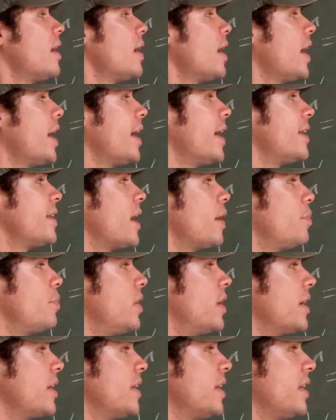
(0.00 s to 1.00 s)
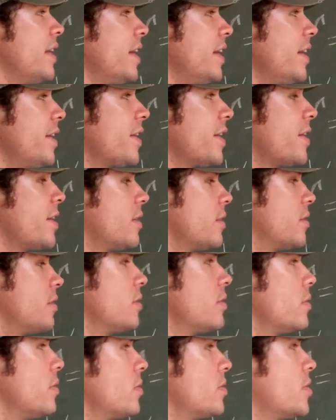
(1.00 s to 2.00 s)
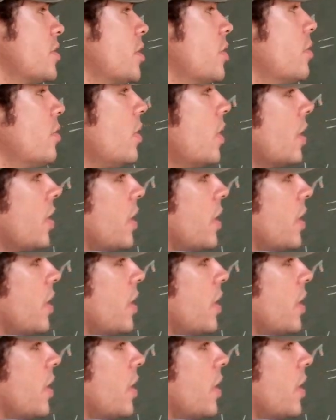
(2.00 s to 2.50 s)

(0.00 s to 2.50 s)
and I plug it in here. So